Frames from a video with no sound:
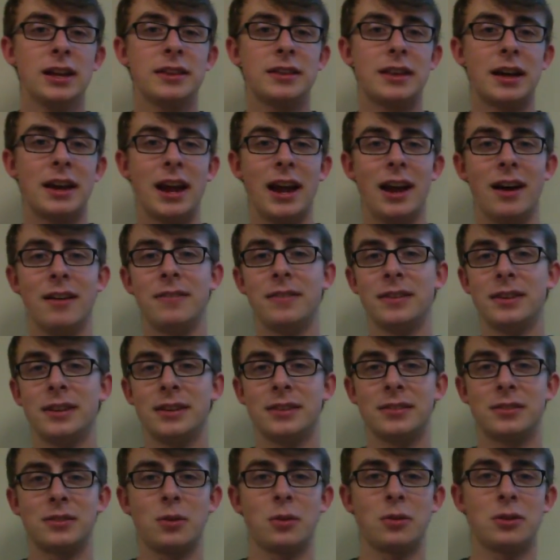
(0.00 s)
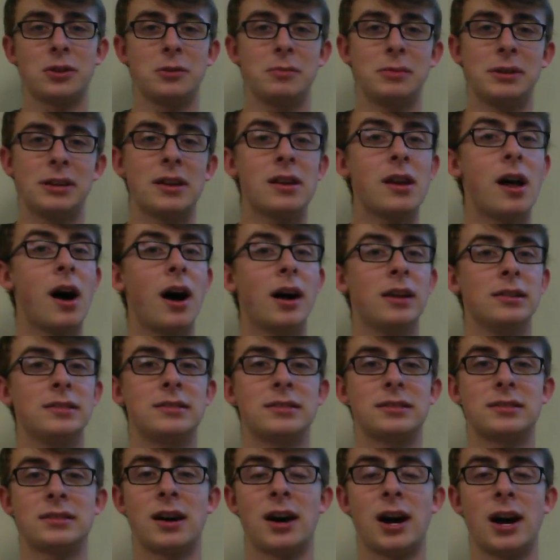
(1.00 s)
that heaven is going to be
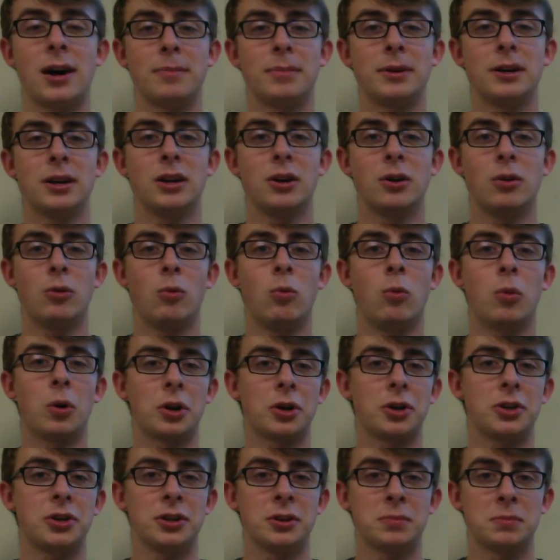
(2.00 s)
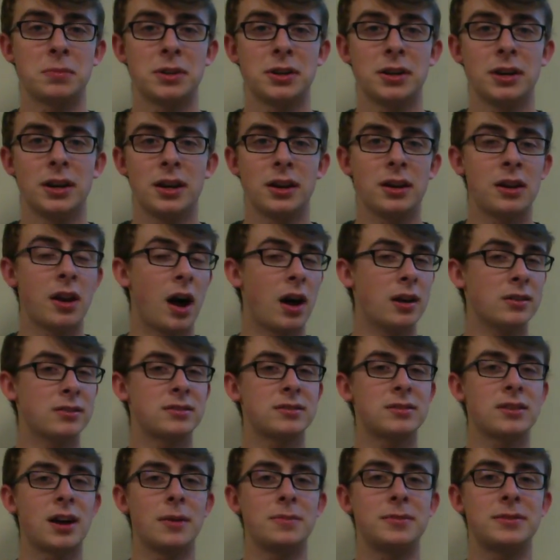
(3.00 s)
non-stop worship, non-stop